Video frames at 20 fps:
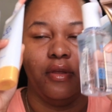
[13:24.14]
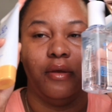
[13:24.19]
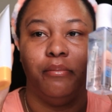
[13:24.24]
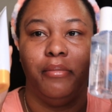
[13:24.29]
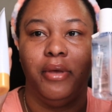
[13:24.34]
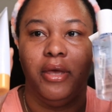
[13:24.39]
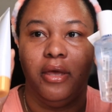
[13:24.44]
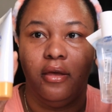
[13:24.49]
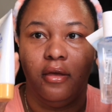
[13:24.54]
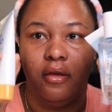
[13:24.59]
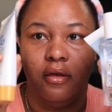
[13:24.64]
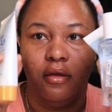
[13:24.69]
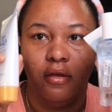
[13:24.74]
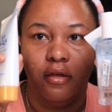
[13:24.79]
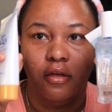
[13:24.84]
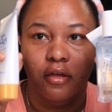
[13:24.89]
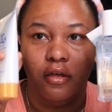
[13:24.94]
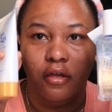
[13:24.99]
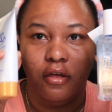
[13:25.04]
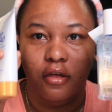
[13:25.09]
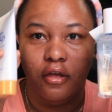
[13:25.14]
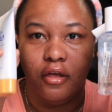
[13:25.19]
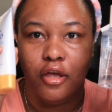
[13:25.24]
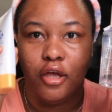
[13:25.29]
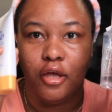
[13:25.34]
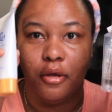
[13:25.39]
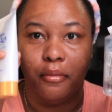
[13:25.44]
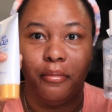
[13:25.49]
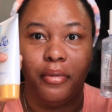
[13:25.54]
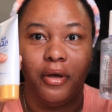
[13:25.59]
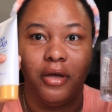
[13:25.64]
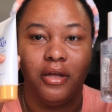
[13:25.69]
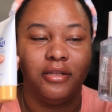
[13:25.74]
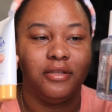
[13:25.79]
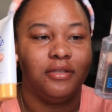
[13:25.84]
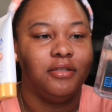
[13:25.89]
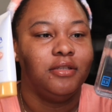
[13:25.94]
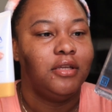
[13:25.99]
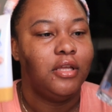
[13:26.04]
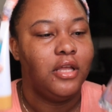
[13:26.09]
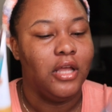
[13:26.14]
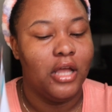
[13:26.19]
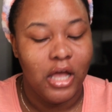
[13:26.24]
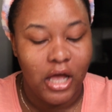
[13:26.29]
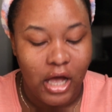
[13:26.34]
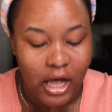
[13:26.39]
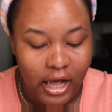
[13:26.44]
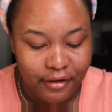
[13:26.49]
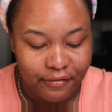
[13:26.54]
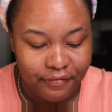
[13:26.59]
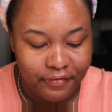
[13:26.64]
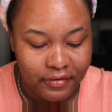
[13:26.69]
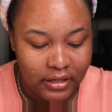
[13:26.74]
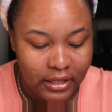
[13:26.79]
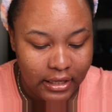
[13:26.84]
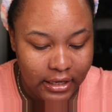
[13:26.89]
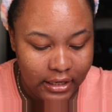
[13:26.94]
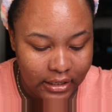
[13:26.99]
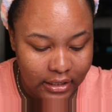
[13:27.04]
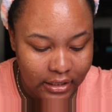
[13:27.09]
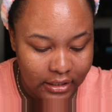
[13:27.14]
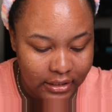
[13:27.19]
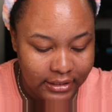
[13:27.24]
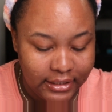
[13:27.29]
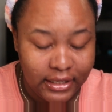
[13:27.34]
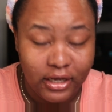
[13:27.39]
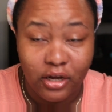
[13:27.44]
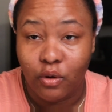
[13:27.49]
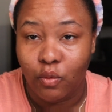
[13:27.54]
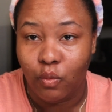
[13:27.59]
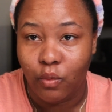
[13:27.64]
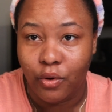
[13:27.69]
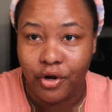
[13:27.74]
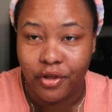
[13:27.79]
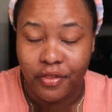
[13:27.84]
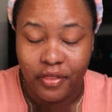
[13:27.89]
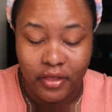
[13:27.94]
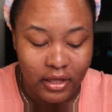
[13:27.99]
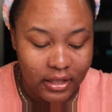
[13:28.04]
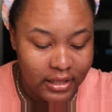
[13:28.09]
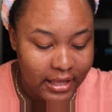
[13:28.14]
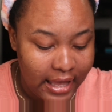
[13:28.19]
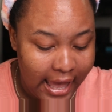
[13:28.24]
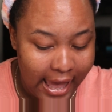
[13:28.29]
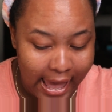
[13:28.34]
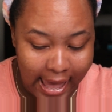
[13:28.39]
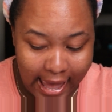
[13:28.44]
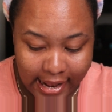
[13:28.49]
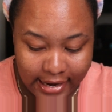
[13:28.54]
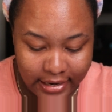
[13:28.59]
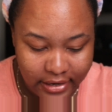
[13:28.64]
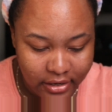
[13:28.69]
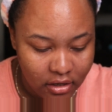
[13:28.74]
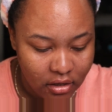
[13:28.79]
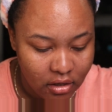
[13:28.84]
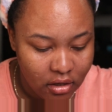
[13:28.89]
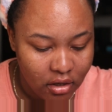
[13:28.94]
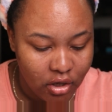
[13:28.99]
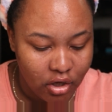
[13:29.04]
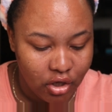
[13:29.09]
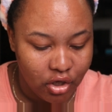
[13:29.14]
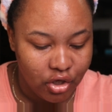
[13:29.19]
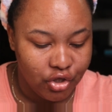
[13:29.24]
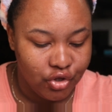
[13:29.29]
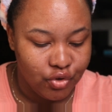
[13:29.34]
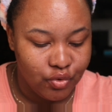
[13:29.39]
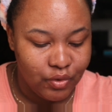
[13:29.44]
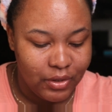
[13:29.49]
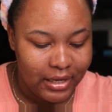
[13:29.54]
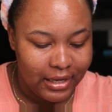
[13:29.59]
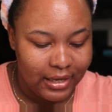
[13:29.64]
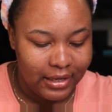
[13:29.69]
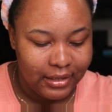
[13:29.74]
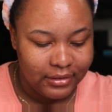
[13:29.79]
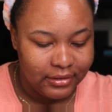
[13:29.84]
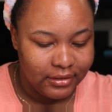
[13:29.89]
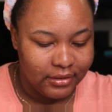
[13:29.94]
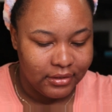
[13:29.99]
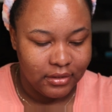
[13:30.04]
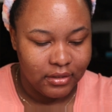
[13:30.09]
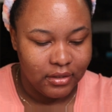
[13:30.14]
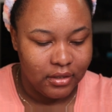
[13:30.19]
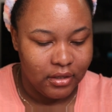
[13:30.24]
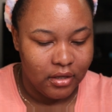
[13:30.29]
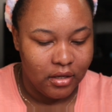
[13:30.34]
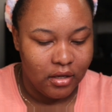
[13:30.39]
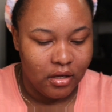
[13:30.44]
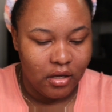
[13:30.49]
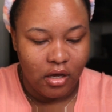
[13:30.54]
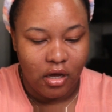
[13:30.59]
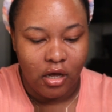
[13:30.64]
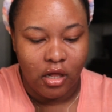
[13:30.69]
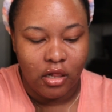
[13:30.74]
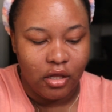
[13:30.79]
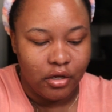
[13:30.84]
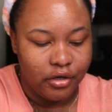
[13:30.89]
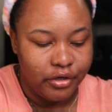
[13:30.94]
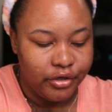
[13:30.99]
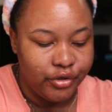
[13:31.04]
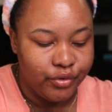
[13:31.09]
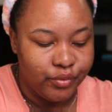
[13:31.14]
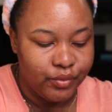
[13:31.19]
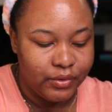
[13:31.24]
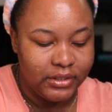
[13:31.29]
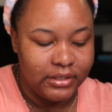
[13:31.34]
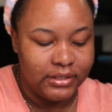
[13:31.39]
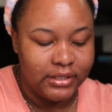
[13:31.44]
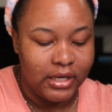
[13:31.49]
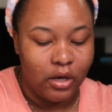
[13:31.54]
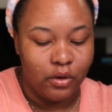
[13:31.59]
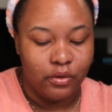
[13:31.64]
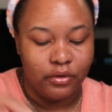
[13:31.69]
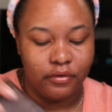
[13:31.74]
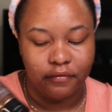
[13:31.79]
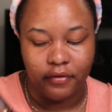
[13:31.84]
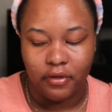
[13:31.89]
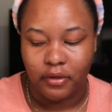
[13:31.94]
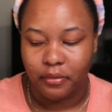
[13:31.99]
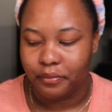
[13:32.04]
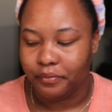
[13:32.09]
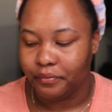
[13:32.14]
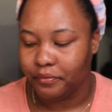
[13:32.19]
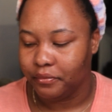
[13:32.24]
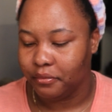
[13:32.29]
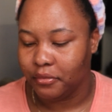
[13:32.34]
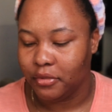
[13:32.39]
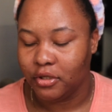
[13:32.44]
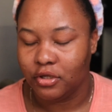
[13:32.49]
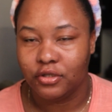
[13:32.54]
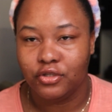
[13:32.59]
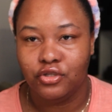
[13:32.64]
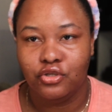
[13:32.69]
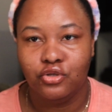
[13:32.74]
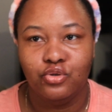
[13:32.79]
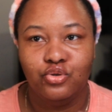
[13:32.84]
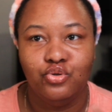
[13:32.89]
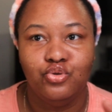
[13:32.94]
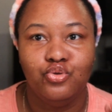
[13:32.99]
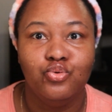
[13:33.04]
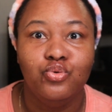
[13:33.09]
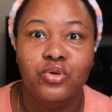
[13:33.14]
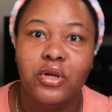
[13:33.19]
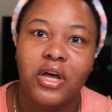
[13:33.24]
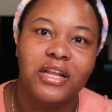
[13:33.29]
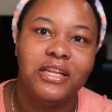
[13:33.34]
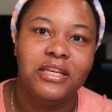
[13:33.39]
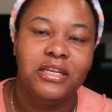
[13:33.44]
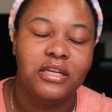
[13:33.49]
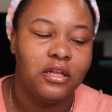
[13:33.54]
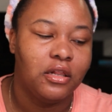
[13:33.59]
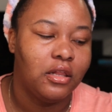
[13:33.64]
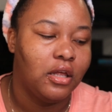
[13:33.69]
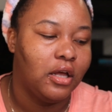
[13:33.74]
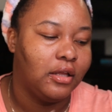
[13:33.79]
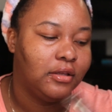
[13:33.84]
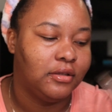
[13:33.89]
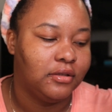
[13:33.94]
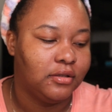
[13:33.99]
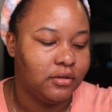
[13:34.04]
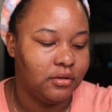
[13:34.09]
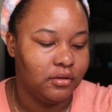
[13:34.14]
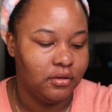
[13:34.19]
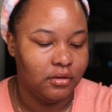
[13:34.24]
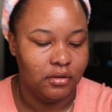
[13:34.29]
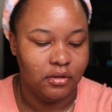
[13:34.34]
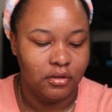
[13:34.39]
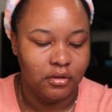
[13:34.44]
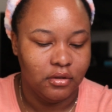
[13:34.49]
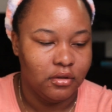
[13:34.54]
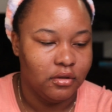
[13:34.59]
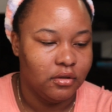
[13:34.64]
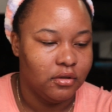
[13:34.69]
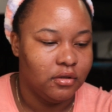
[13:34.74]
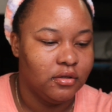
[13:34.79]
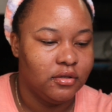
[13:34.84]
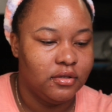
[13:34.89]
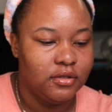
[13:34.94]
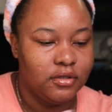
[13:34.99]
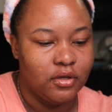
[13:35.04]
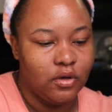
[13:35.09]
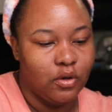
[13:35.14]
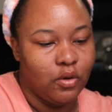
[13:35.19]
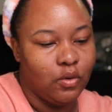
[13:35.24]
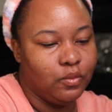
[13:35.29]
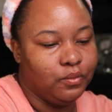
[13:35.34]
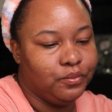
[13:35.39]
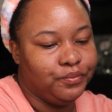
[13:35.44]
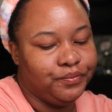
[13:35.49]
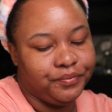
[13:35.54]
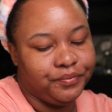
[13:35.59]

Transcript: big, but I feel like they are worth it, and you get a lot of uses out of them because you do not need a lot. So